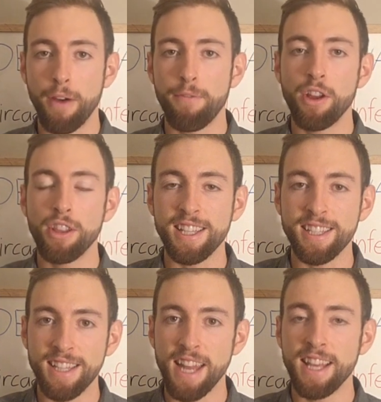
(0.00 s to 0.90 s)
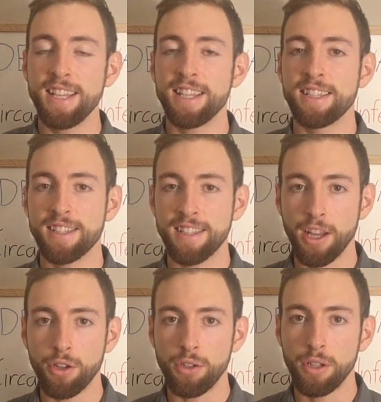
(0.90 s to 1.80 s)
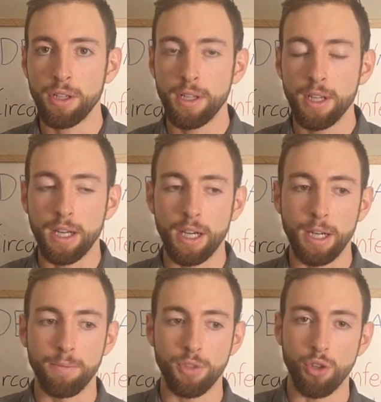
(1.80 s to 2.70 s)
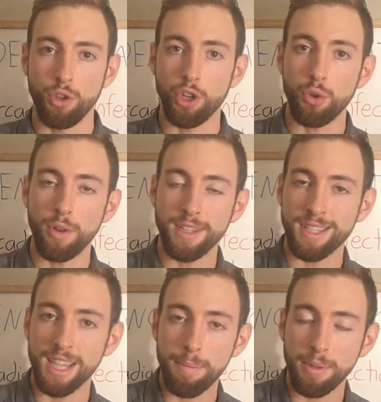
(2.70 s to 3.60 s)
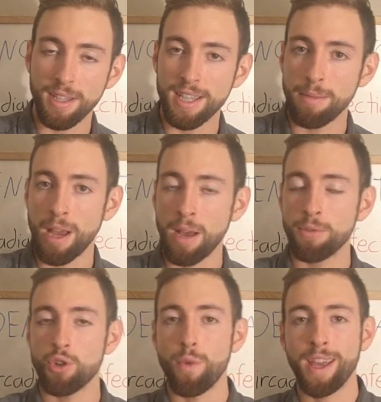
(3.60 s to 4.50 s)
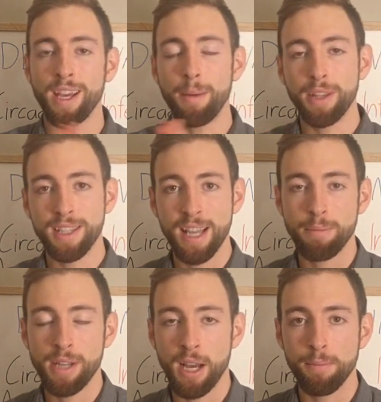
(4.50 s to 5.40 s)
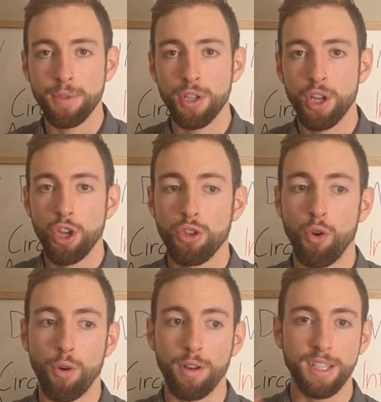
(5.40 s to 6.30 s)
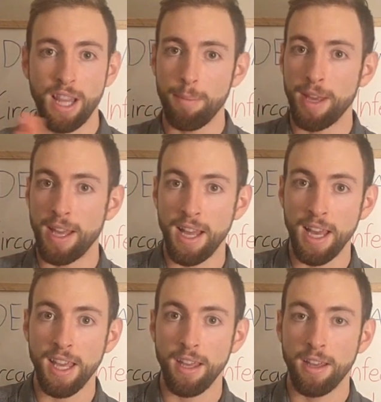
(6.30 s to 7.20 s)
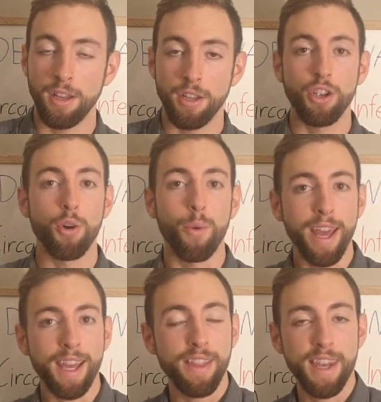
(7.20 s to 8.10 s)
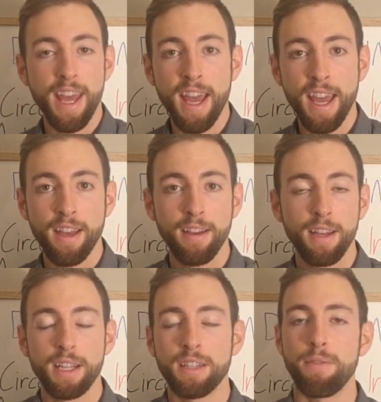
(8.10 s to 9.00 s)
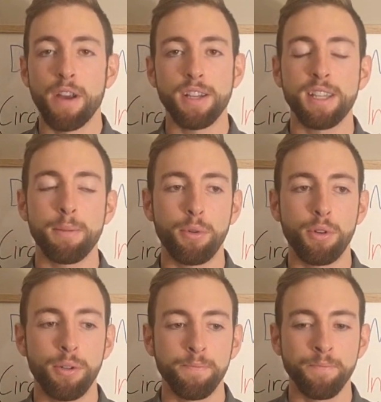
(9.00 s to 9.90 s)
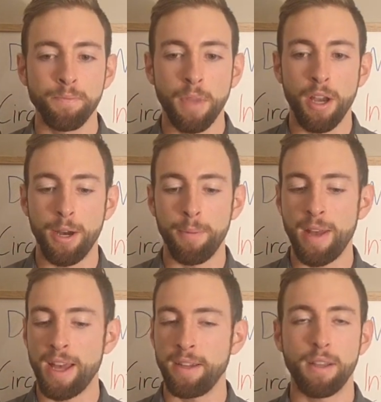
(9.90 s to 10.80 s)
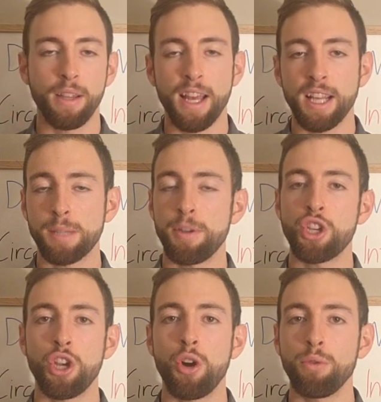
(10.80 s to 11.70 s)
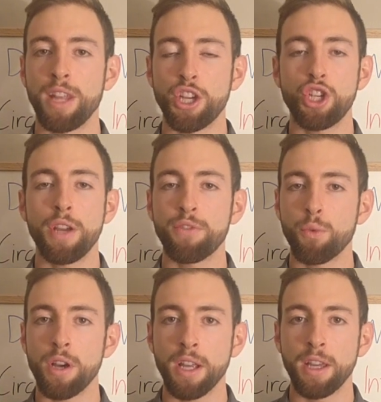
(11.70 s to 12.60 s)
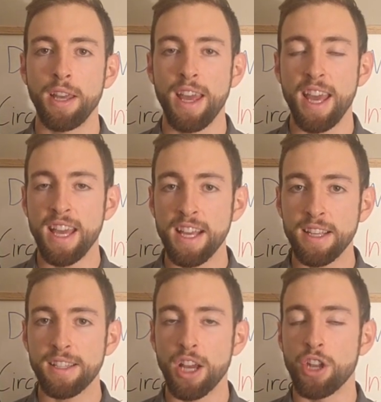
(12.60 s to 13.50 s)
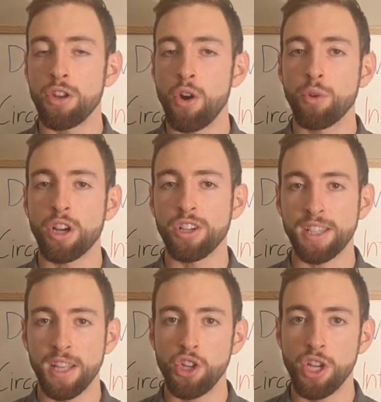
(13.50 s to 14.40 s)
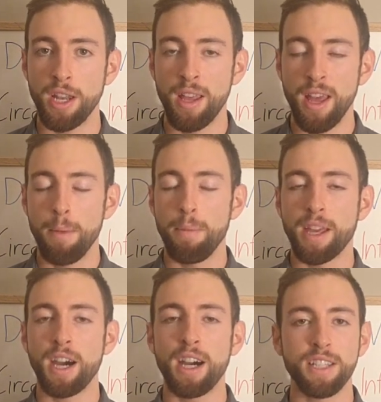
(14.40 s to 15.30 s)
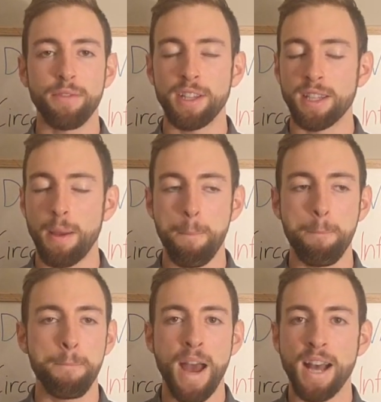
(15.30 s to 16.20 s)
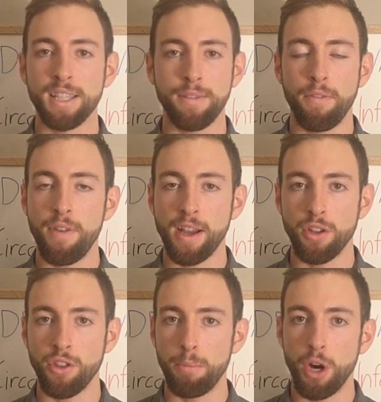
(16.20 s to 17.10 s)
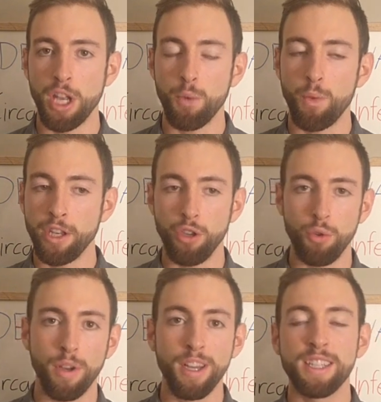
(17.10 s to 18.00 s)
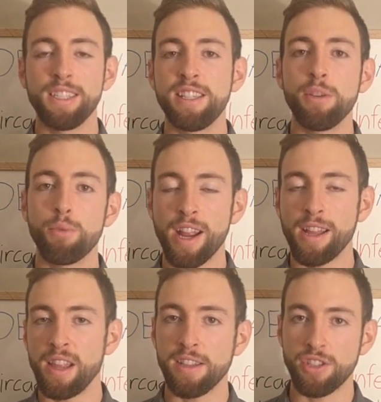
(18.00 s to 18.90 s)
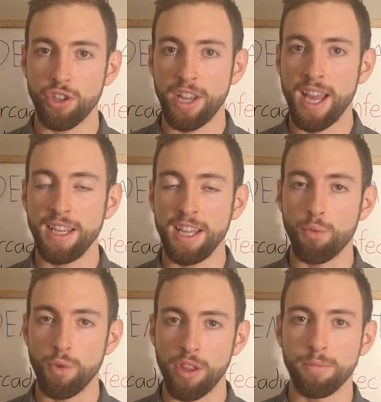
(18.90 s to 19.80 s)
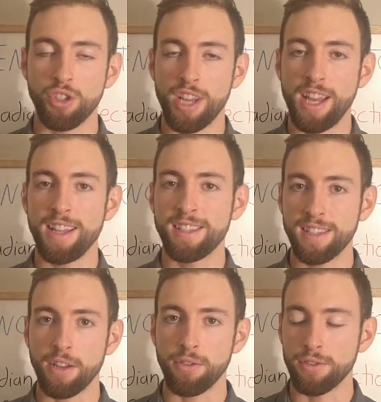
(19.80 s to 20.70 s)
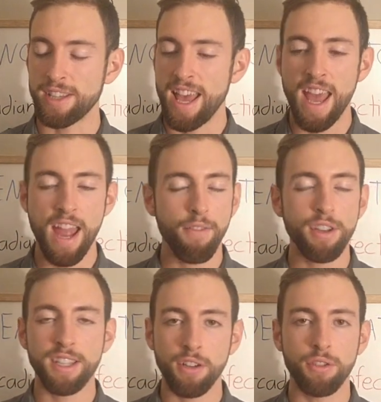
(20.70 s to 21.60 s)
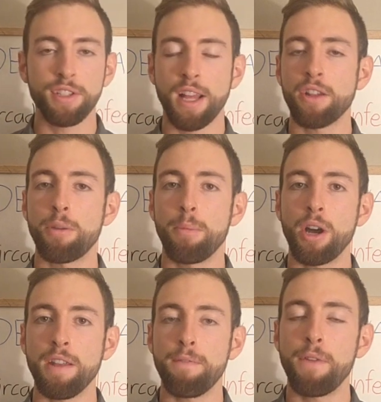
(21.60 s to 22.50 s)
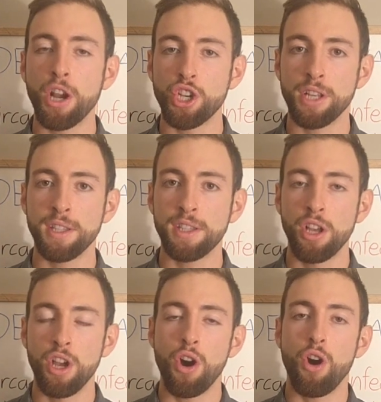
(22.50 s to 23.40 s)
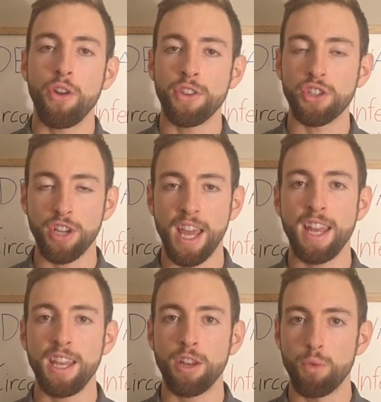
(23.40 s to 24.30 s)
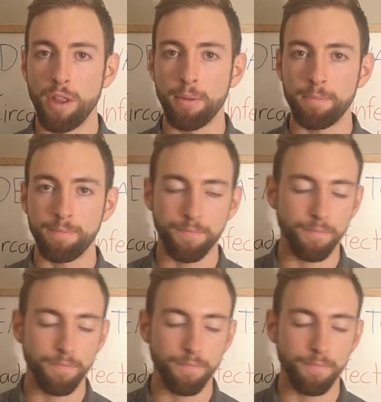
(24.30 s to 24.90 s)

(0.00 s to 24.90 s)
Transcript: fairly steady cycle. So you're going to sleep at the same times, you're waking up at the same times, you're sleeping at night, you're awake in the day. Very simple. And like it's been shown, like shift work is a known carcinogen because of its massive effect on the body when you deregulate circadian rhythm, circadian cycles. Every single cell in our body functions on the circadian rhythm.